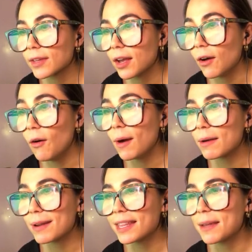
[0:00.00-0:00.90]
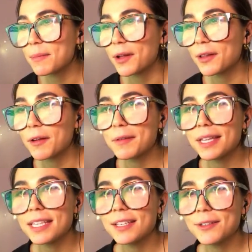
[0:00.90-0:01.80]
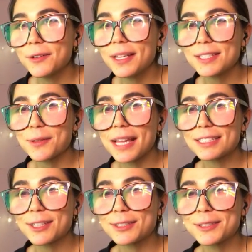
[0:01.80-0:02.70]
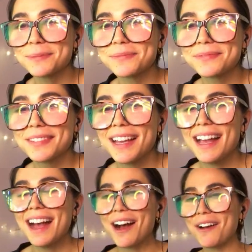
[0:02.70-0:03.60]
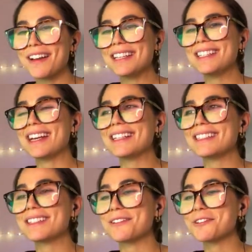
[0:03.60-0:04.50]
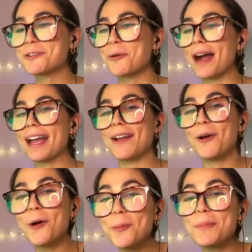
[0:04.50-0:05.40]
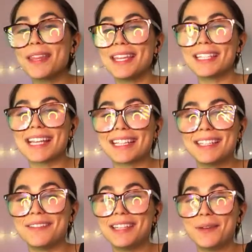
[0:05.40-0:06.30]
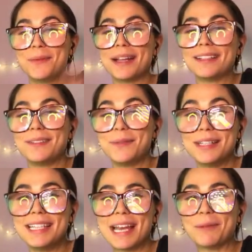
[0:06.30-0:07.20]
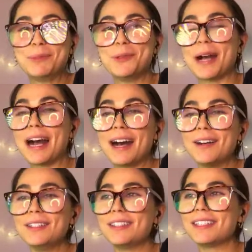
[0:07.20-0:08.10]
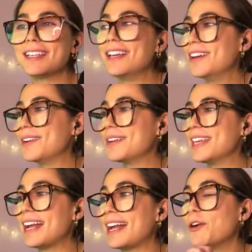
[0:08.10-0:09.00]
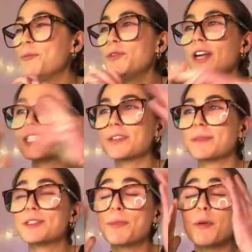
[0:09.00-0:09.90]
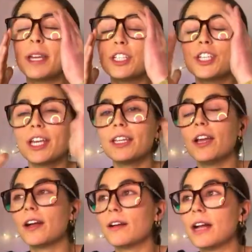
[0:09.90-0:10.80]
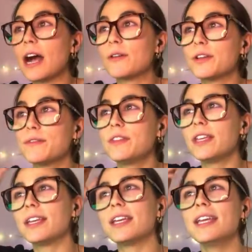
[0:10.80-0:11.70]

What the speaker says: Oh, I read them all already. Okay, so that's awesome. All right, guys. So I hope this activity really helped you out. Okay, I hope you got some inspiration out of the